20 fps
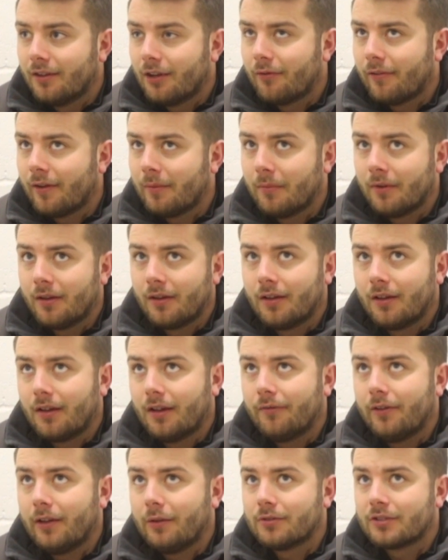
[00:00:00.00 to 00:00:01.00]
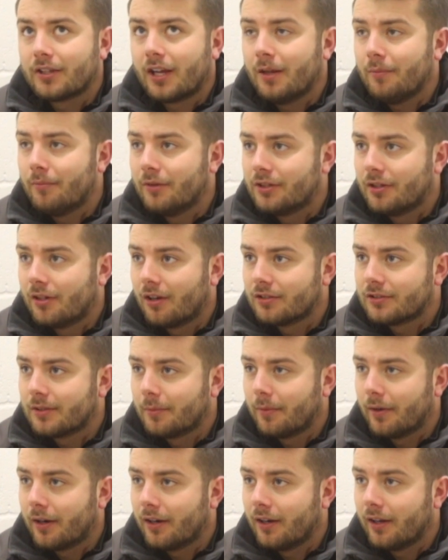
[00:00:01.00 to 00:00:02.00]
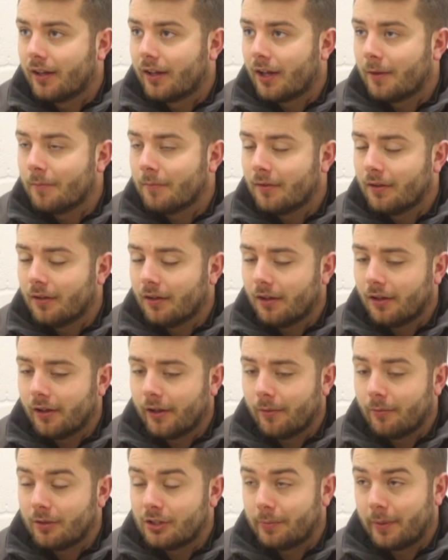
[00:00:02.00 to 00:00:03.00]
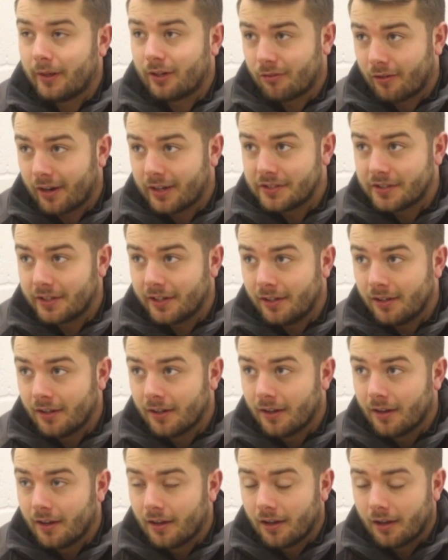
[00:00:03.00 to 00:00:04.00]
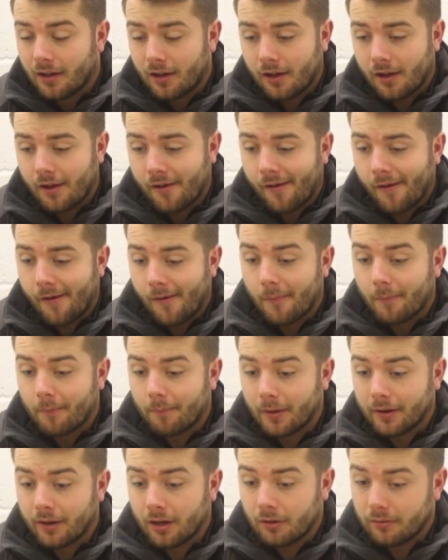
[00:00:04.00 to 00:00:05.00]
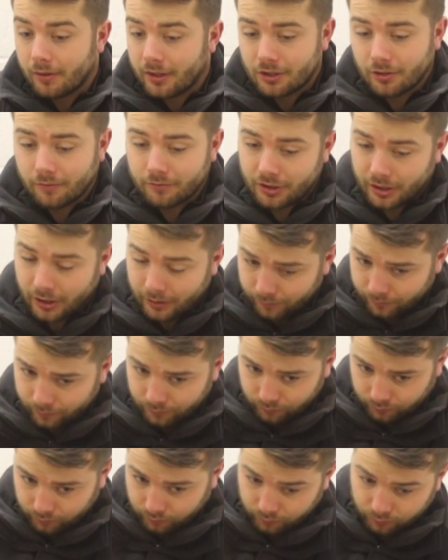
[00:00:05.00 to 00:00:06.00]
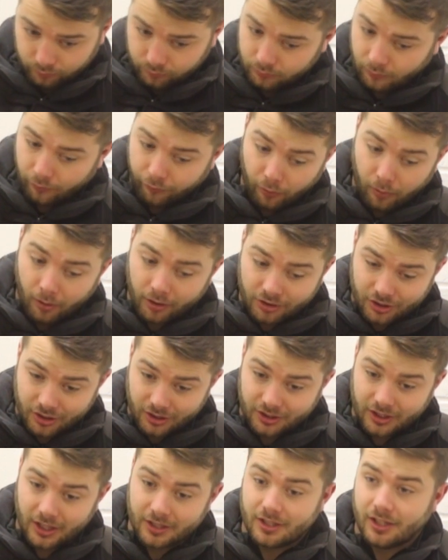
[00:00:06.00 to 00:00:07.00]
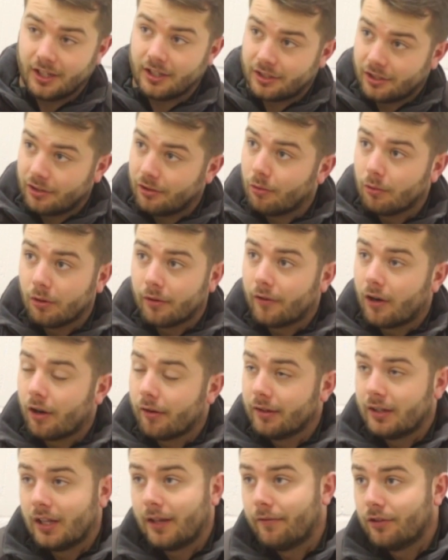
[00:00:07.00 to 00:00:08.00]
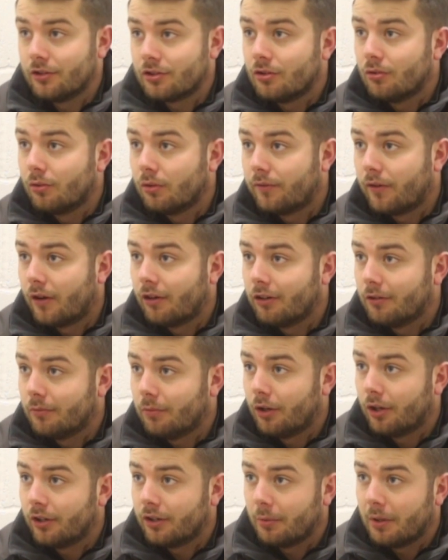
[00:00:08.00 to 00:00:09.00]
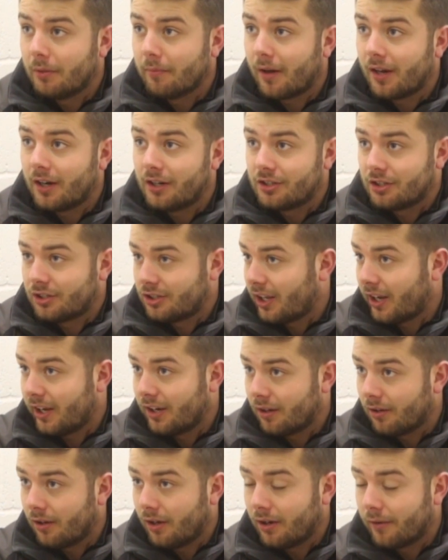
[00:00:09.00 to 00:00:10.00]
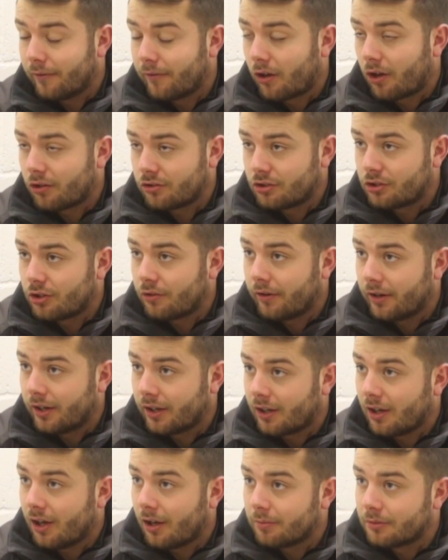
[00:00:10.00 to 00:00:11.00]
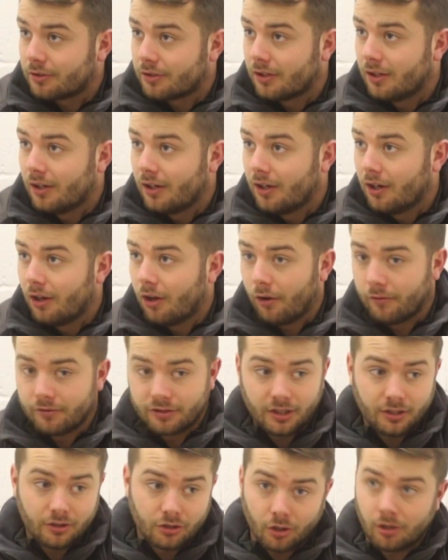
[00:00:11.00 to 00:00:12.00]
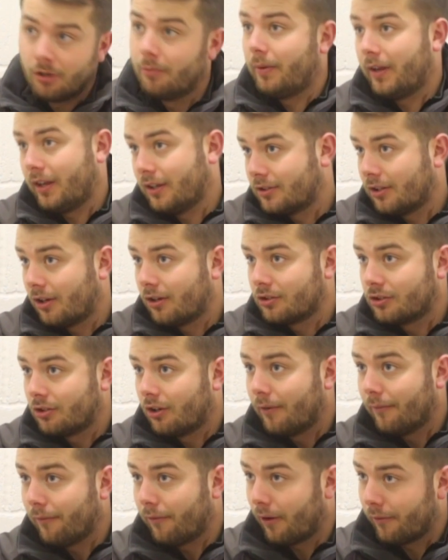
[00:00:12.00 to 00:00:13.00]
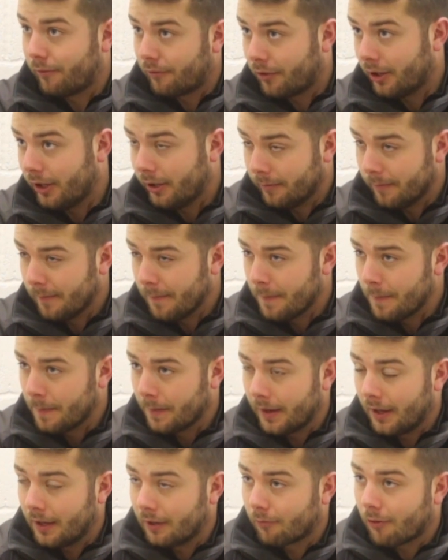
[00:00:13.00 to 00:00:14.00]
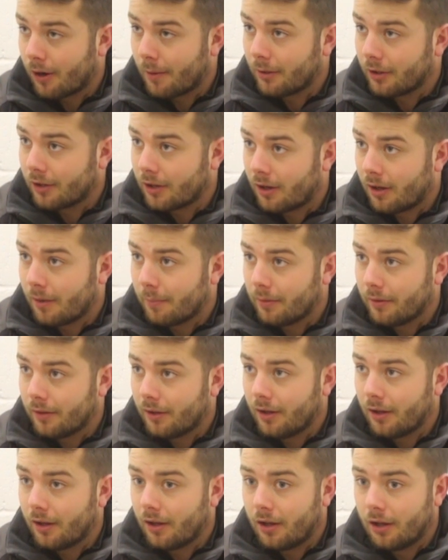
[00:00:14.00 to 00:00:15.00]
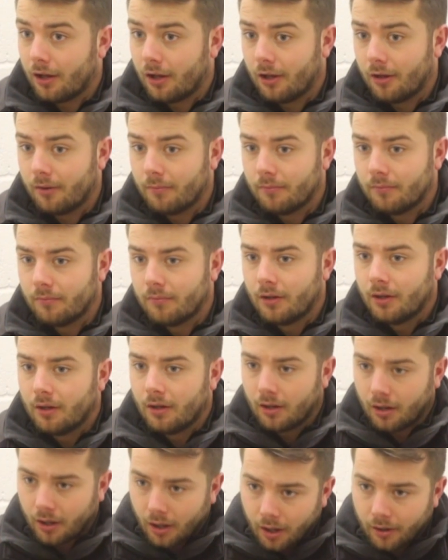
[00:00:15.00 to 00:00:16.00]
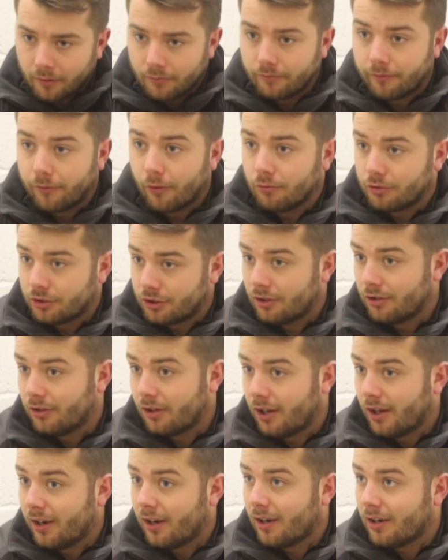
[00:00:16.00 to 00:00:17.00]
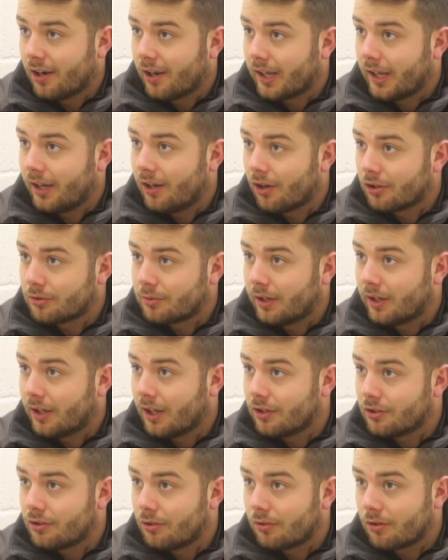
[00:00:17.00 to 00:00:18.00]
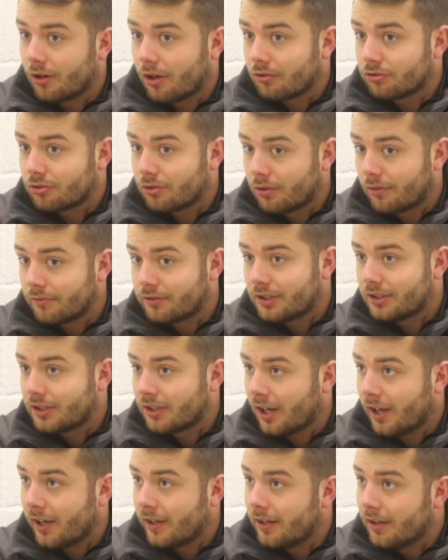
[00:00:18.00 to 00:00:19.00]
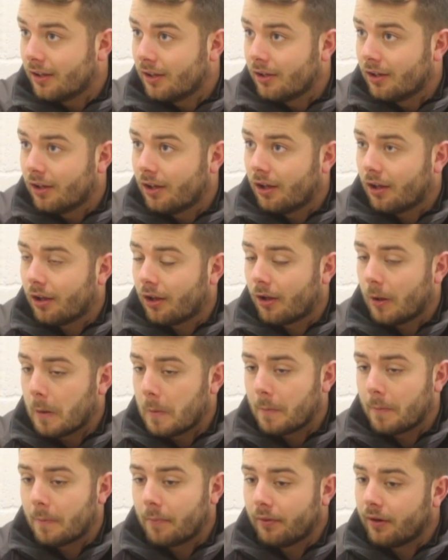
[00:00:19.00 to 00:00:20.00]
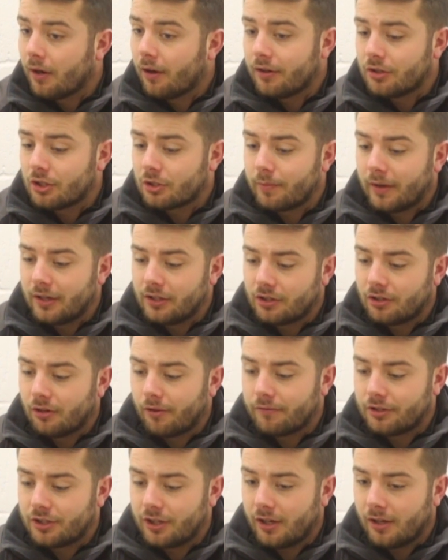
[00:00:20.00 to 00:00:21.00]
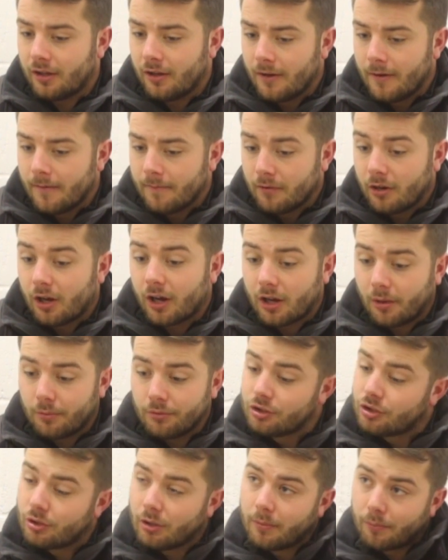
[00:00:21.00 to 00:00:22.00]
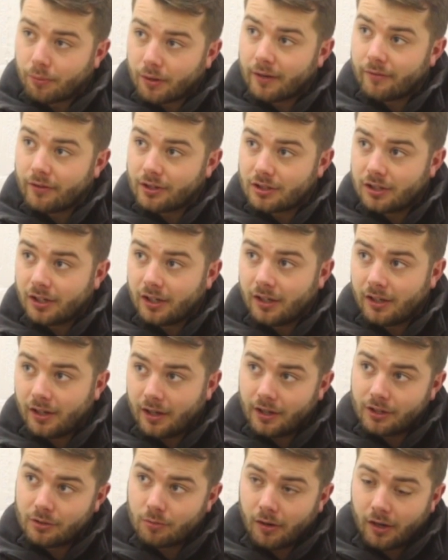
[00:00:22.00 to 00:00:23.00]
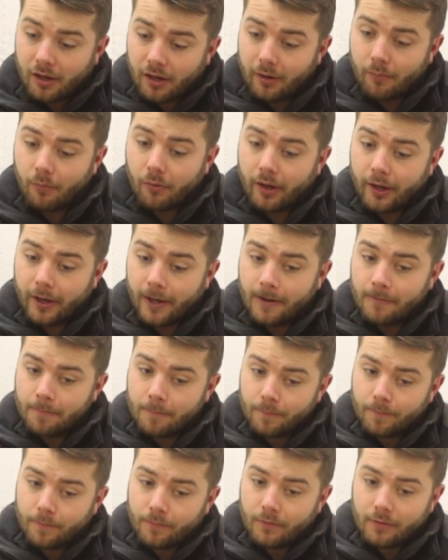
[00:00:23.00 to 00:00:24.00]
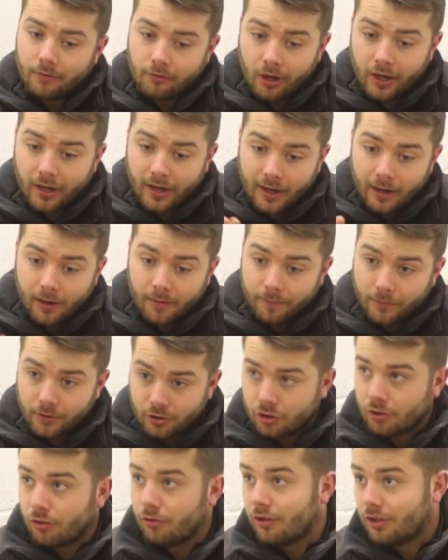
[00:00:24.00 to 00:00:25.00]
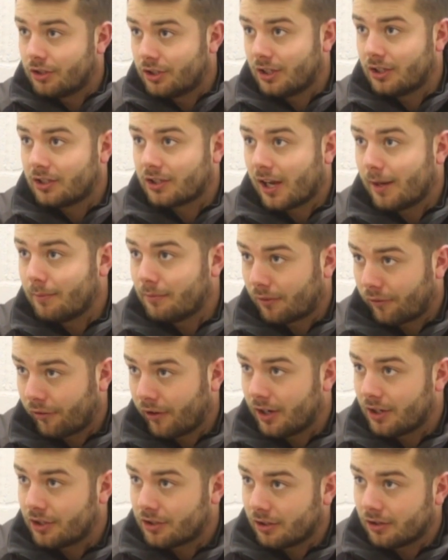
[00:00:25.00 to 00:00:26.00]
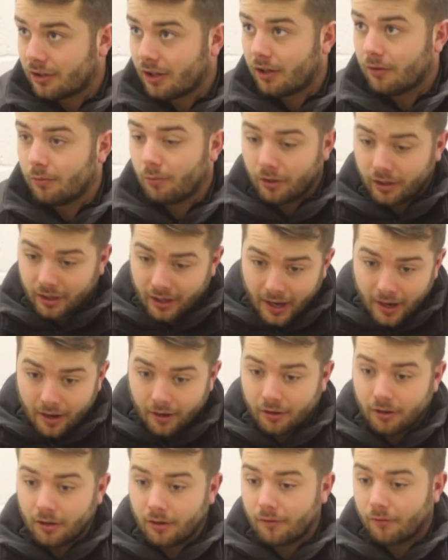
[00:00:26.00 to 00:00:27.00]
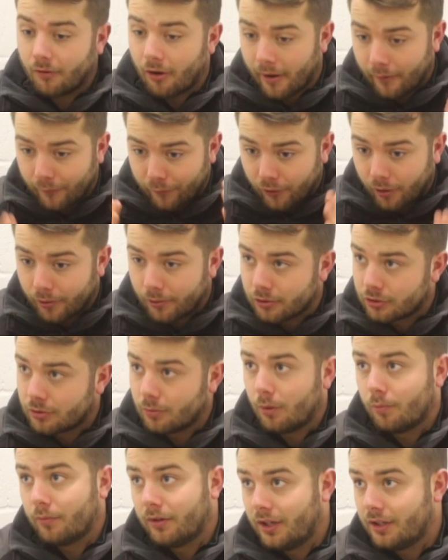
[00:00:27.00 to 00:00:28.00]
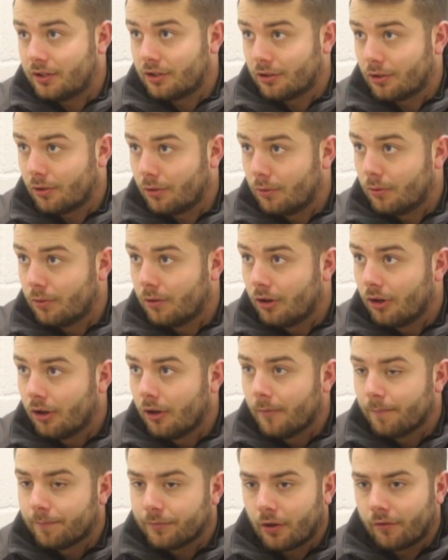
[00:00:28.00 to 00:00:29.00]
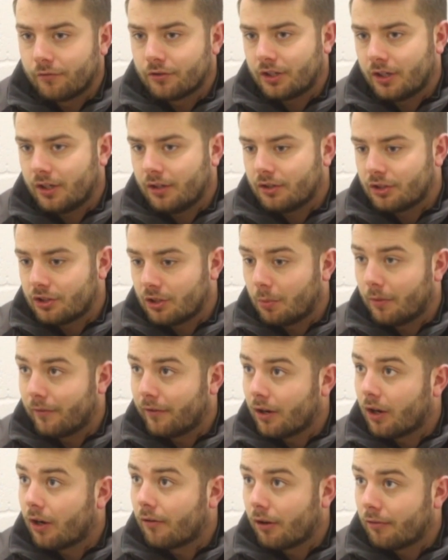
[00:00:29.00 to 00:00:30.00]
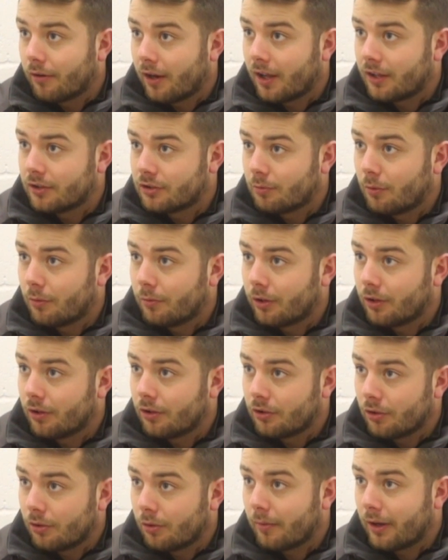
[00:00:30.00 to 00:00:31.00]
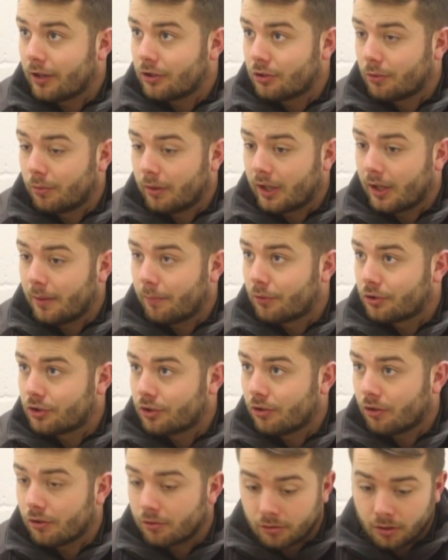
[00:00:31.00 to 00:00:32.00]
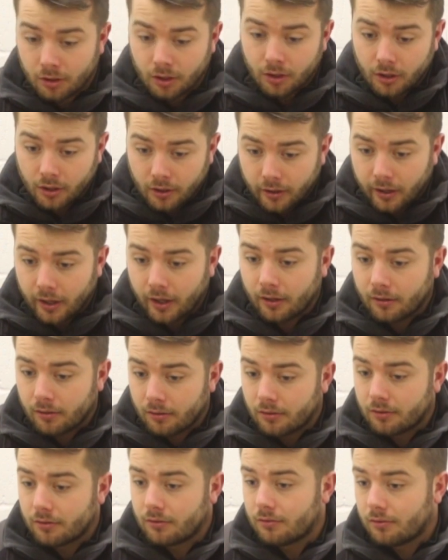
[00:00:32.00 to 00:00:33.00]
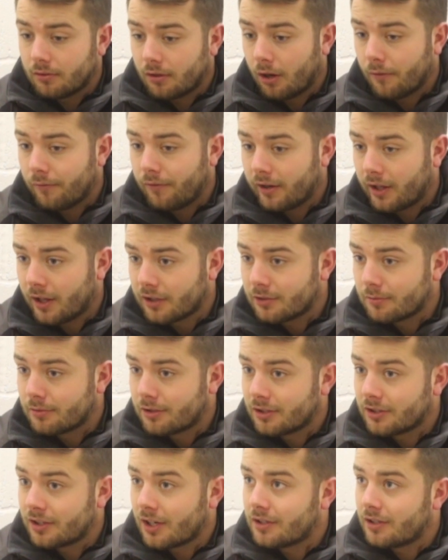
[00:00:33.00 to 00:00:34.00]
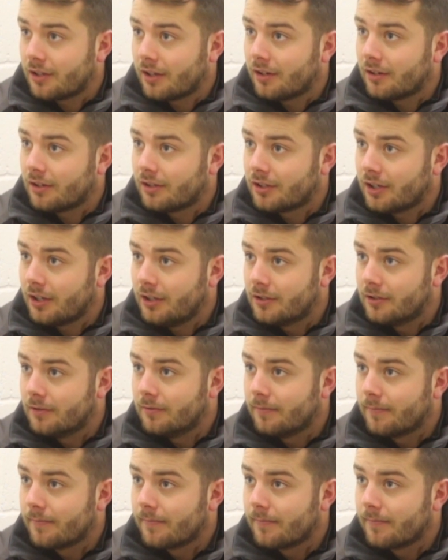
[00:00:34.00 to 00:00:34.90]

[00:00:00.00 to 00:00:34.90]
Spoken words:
November, I think it was Cambridge the last time we played a league game, which is a bit crazy. But no, it's obviously for our successes and all of our endeavours and all of our hard work that we managed to stay in the vast majority of the cups. Obviously, Tottenham beat us last time 5-3 in the Ryman Cup. Unfortunate and unlucky last week against Newcastle, and obviously today. But no, it just means that obviously, like I was doing previously, it's one of them where right now, as soon as this game's finished and done, we're now going to focus on what we need to do. Obviously, you're still within our own hands and what we're going to do, and make sure we keep pushing on and hopefully get some success at the end of the season.